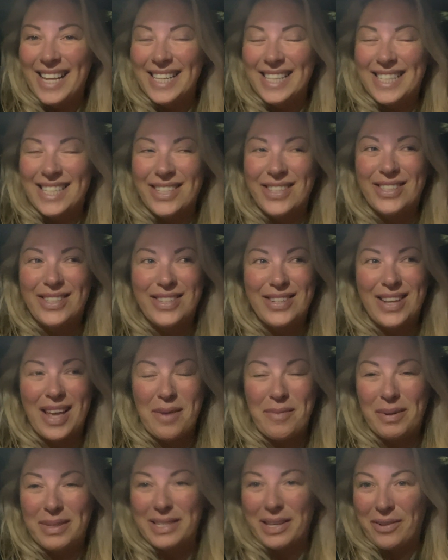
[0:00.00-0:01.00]
to, to
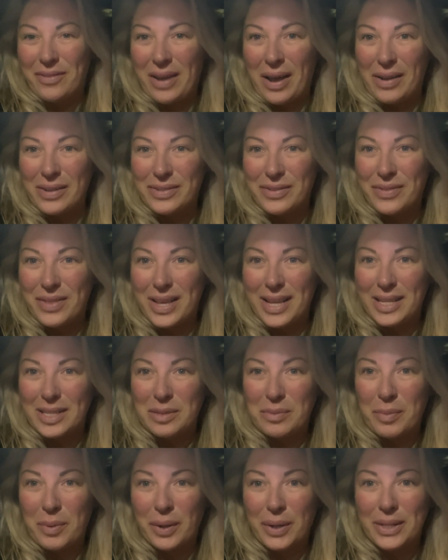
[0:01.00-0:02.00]
get myself out of
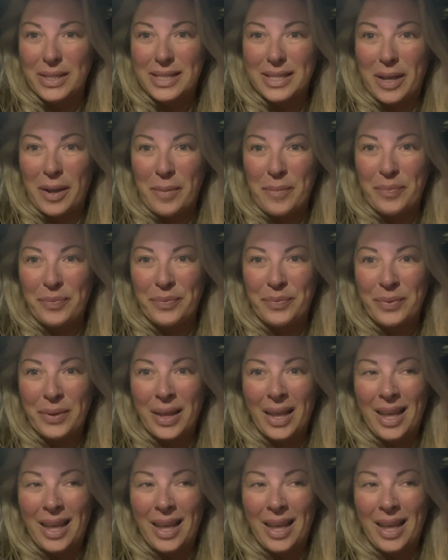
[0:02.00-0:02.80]
this. But um,